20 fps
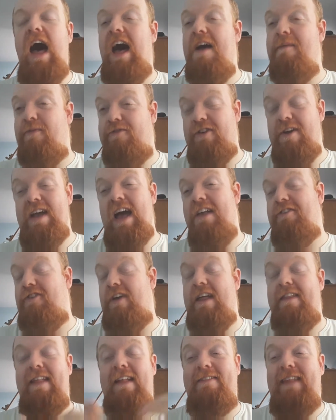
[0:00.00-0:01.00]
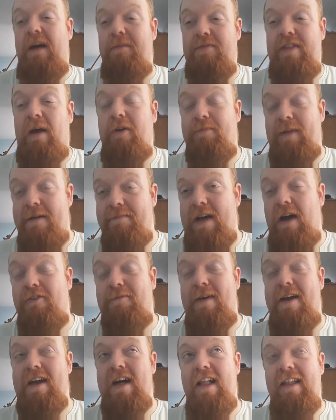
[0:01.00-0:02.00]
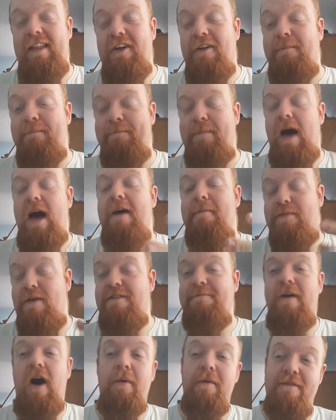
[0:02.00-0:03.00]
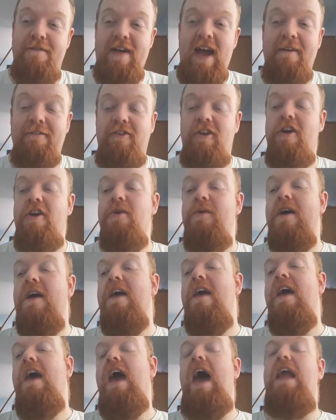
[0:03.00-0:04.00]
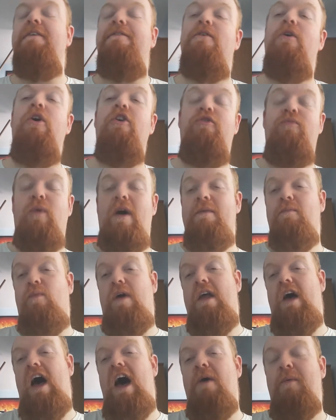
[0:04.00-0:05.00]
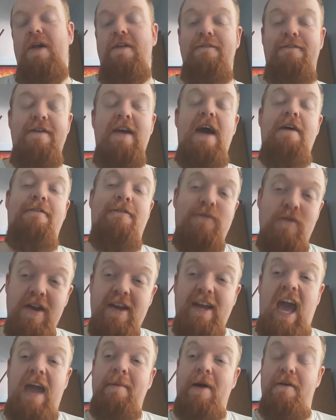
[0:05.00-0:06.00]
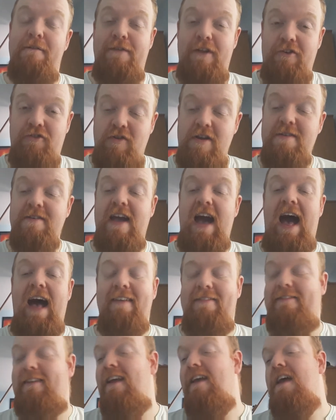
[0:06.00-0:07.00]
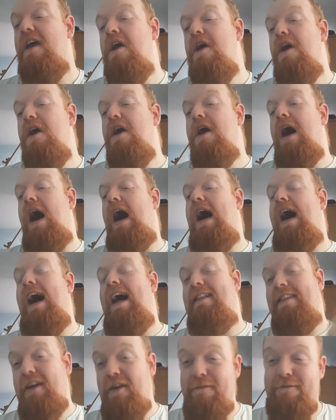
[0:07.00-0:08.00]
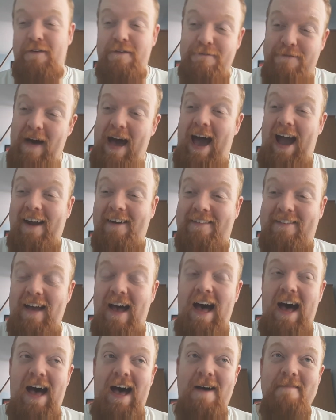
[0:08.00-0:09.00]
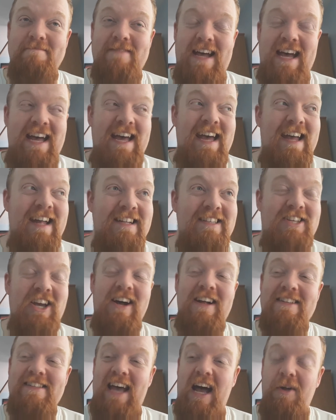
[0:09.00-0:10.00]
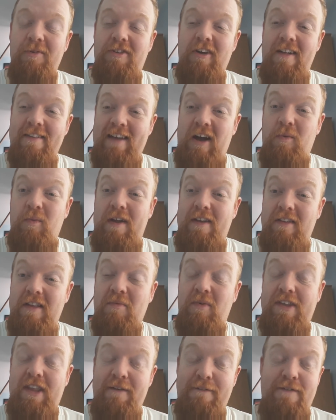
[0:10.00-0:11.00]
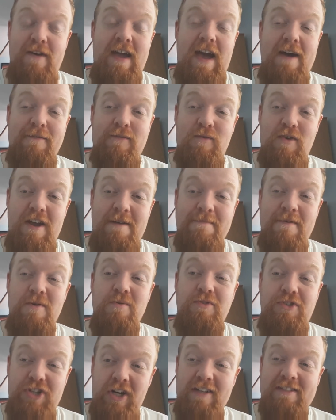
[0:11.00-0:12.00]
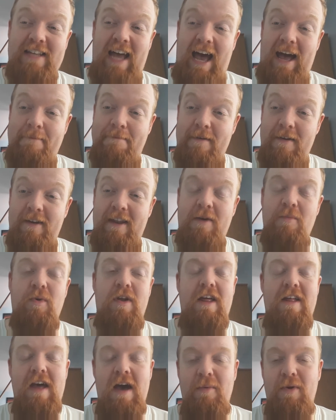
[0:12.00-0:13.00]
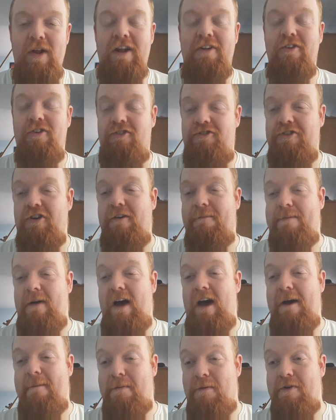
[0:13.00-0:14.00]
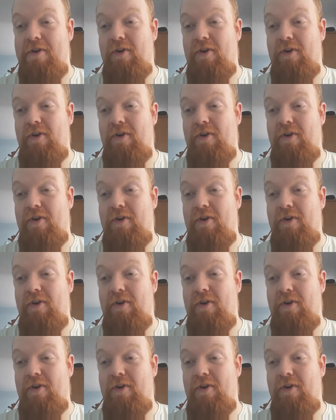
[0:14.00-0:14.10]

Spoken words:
So yeah, that was my little brief part with VF2, and of course when VF3 came out for the Dreamcast, a little fun fact, turns out when the VF reboot does happen, and when it does show up